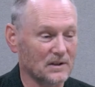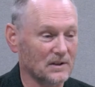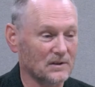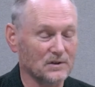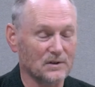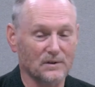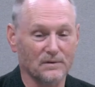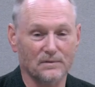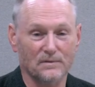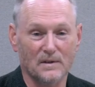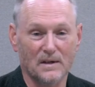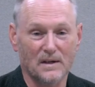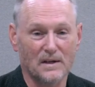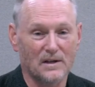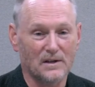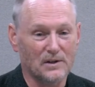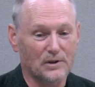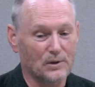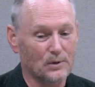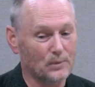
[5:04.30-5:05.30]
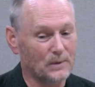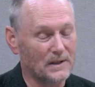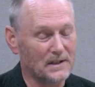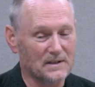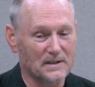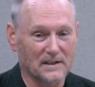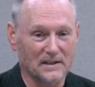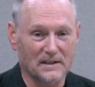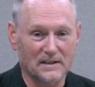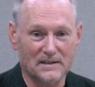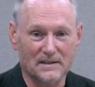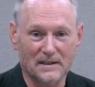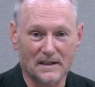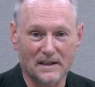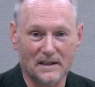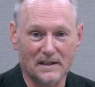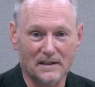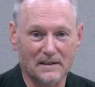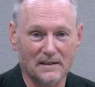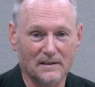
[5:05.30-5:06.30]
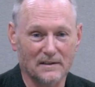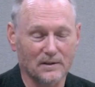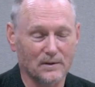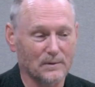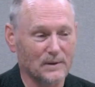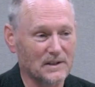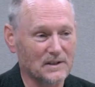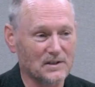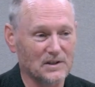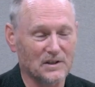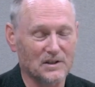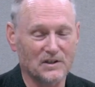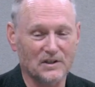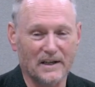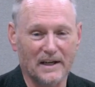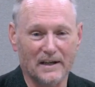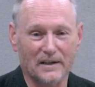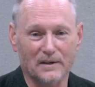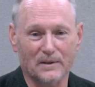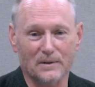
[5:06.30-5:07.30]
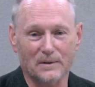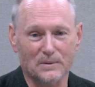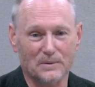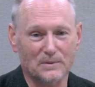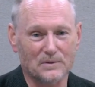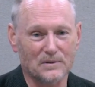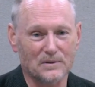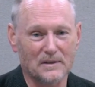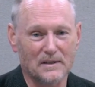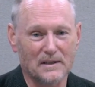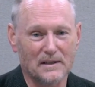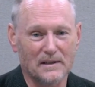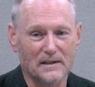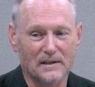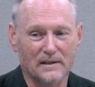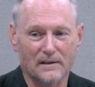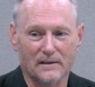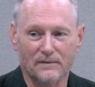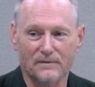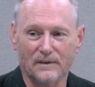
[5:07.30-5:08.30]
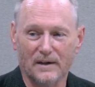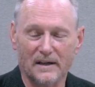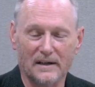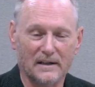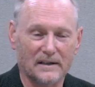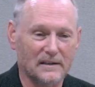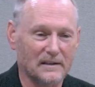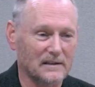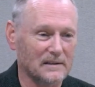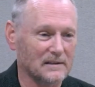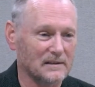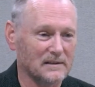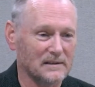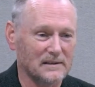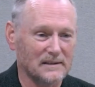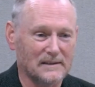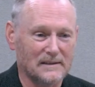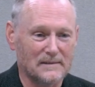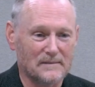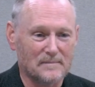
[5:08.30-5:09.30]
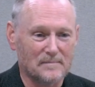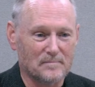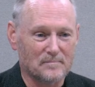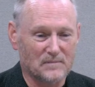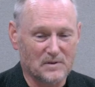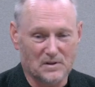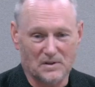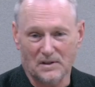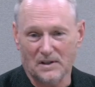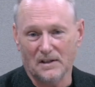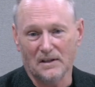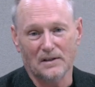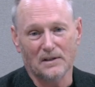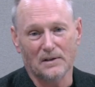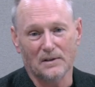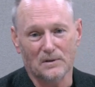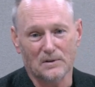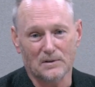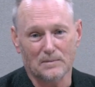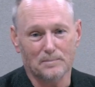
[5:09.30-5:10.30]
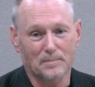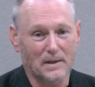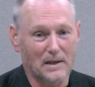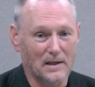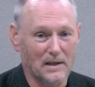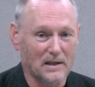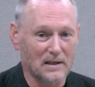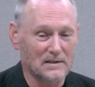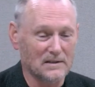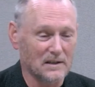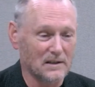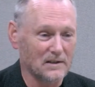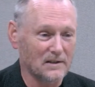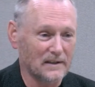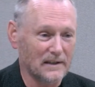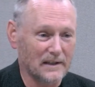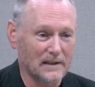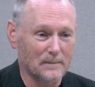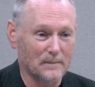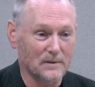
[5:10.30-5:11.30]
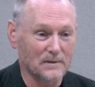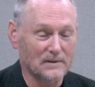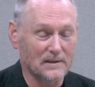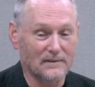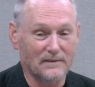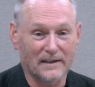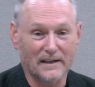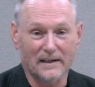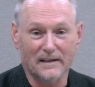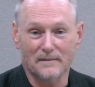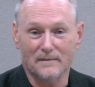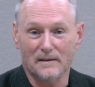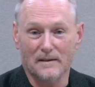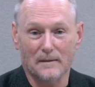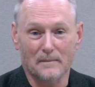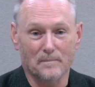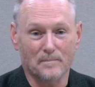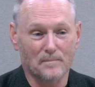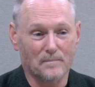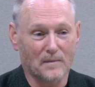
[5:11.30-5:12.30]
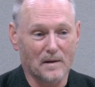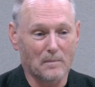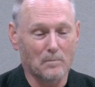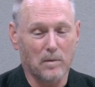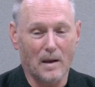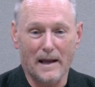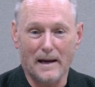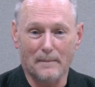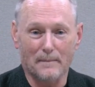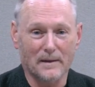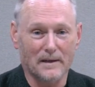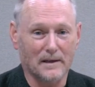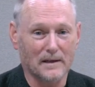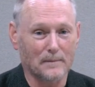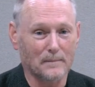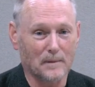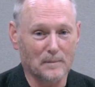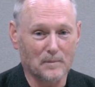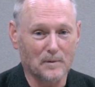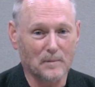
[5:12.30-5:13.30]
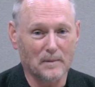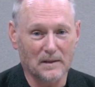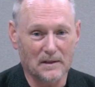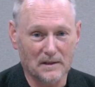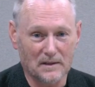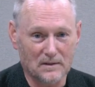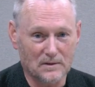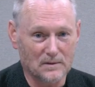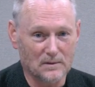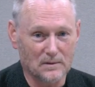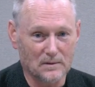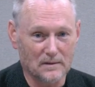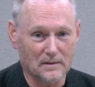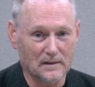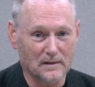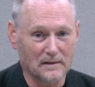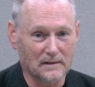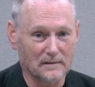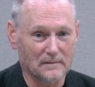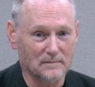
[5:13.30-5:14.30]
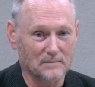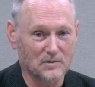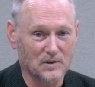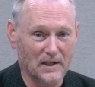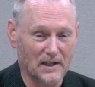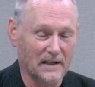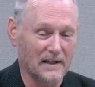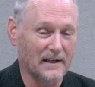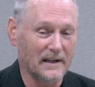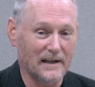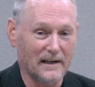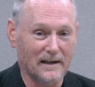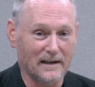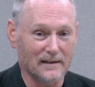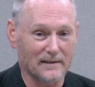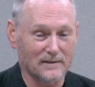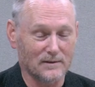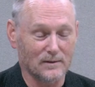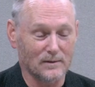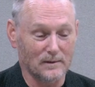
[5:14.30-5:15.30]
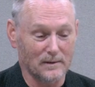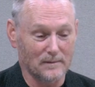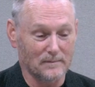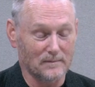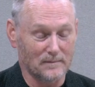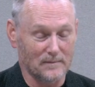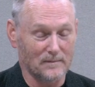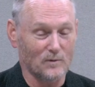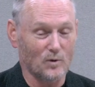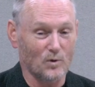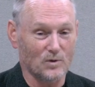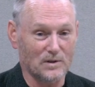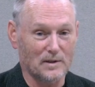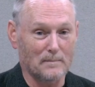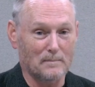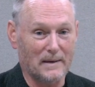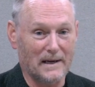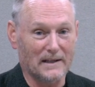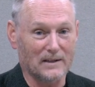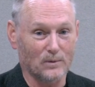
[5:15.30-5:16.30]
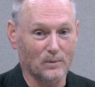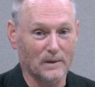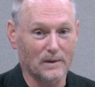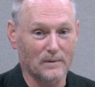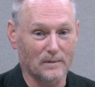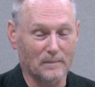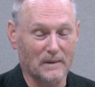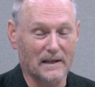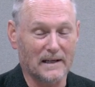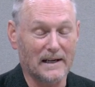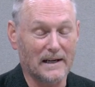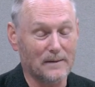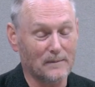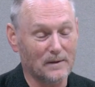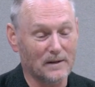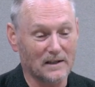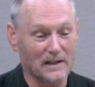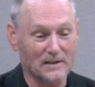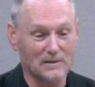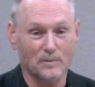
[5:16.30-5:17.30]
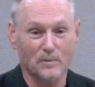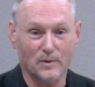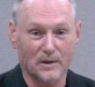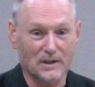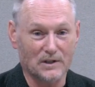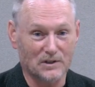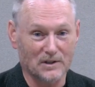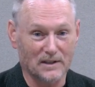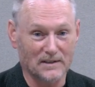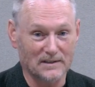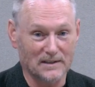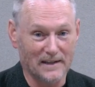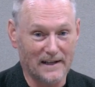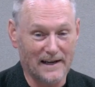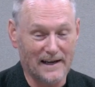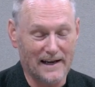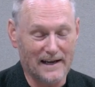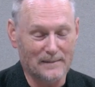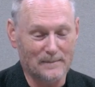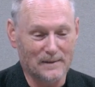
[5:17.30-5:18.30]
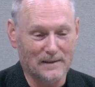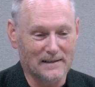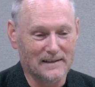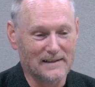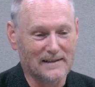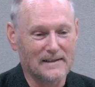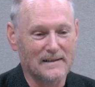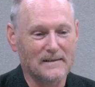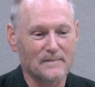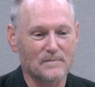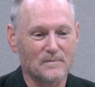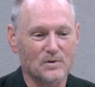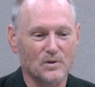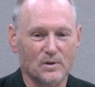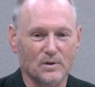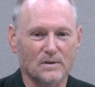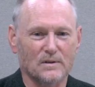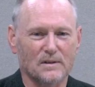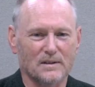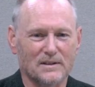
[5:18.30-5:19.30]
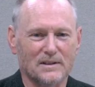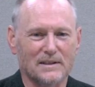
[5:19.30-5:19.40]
because you're you're racing the sun, you're racing shadows, you're fighting mosquitoes, bugs, other animals. I've had a black bear come up to my easel and check it out. So, I backed away with my camera. I got some great shots of that. But so